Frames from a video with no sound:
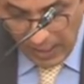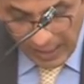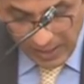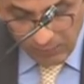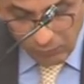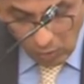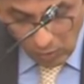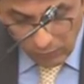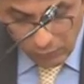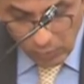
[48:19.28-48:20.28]
and
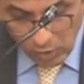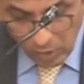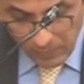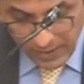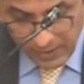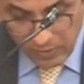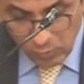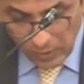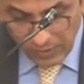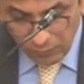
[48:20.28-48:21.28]
evolve to accommodate
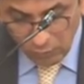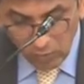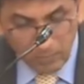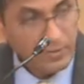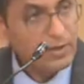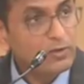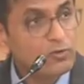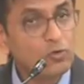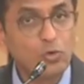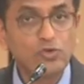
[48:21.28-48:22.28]
newly formed
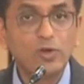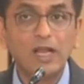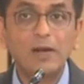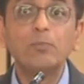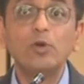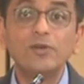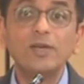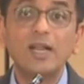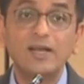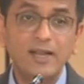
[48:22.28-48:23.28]
social and
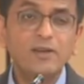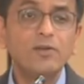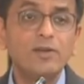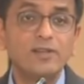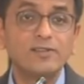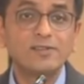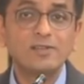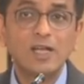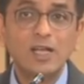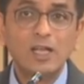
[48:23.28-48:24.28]
political identities.